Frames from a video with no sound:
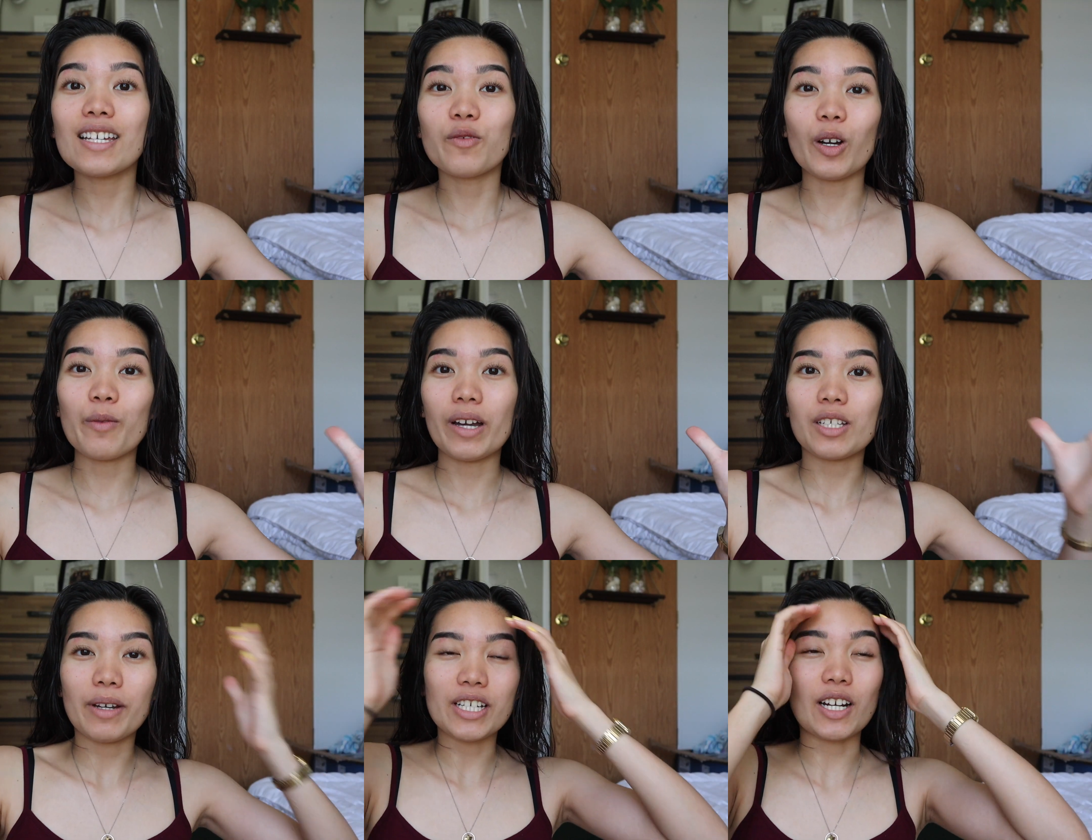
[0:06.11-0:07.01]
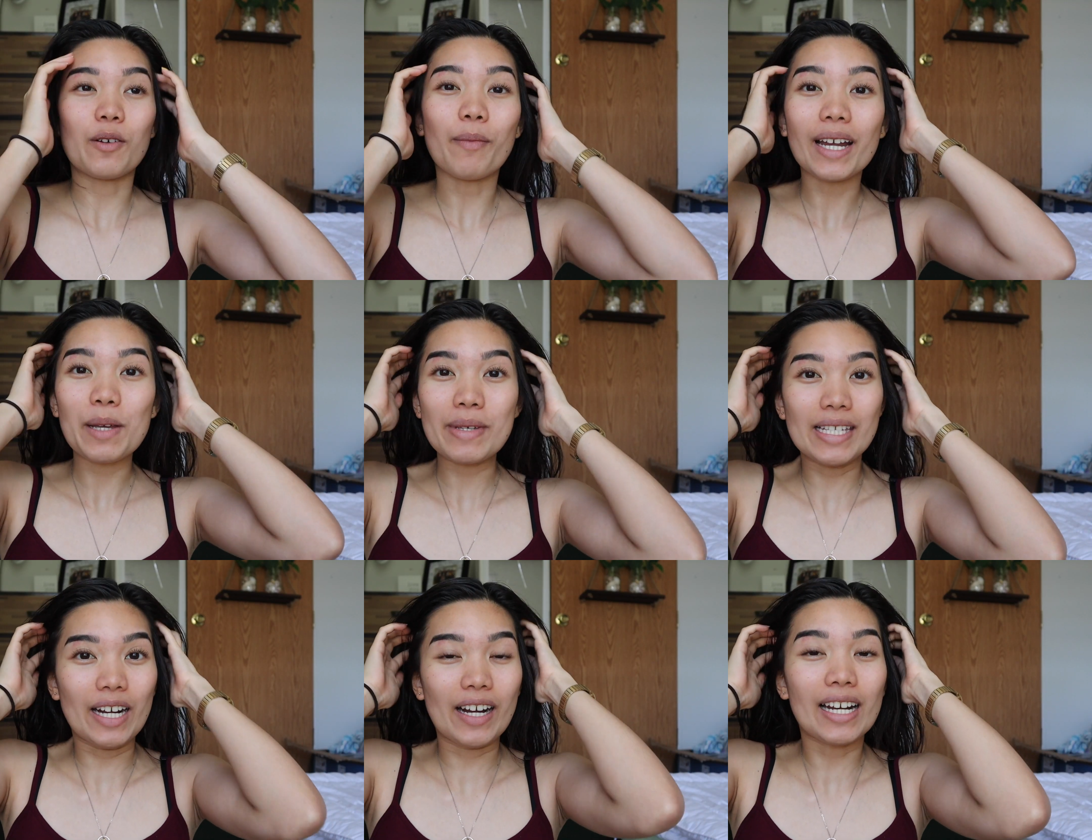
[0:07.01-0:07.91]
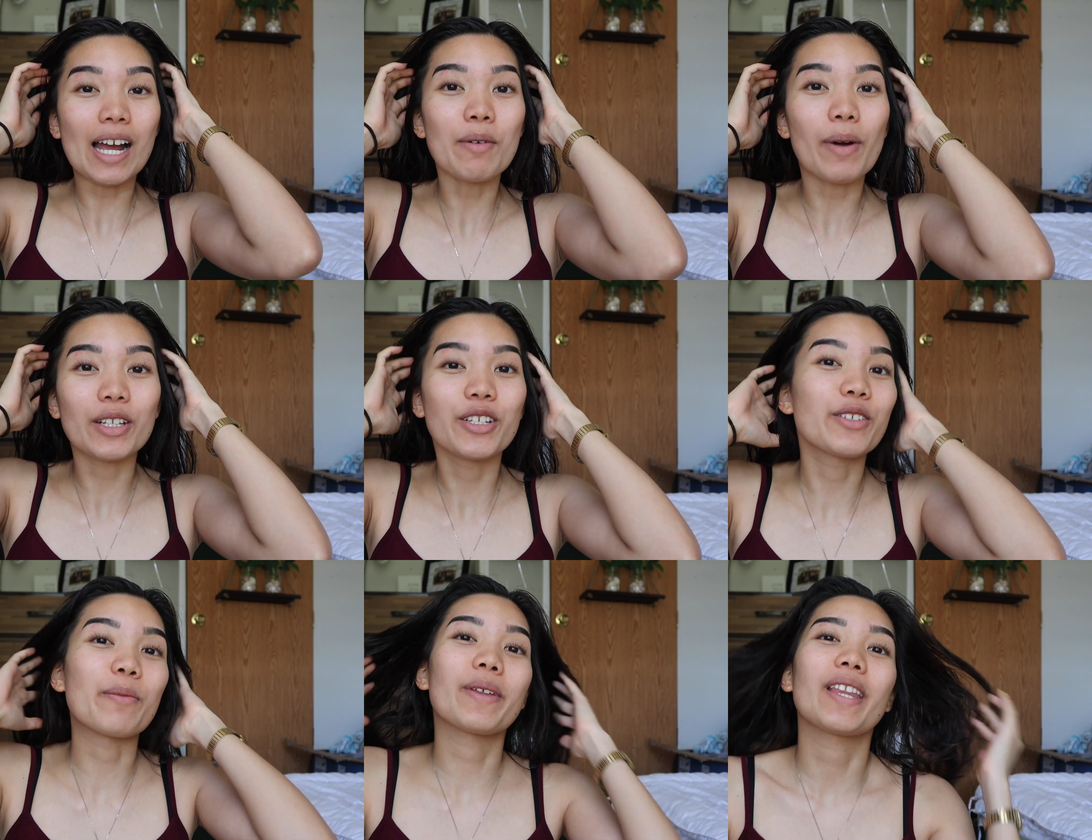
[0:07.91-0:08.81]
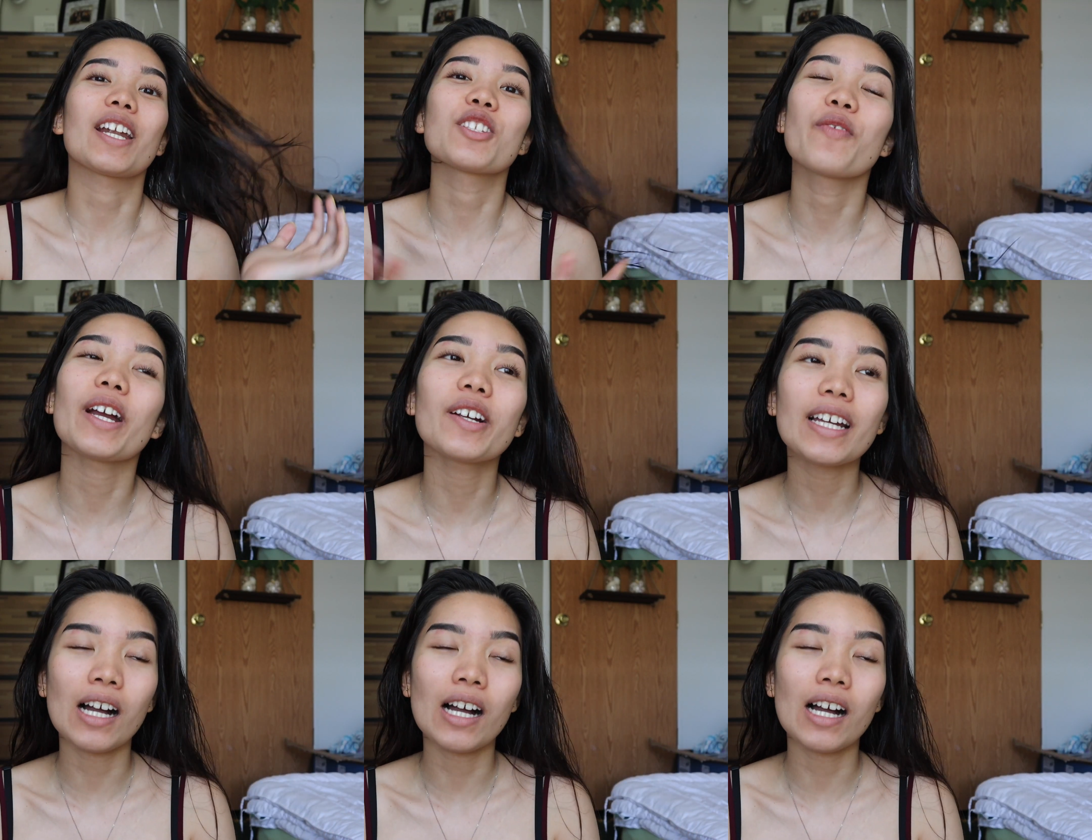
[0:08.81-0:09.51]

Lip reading: guys, welcome back to my channel. My name is Sarah and I'm about to do something that is very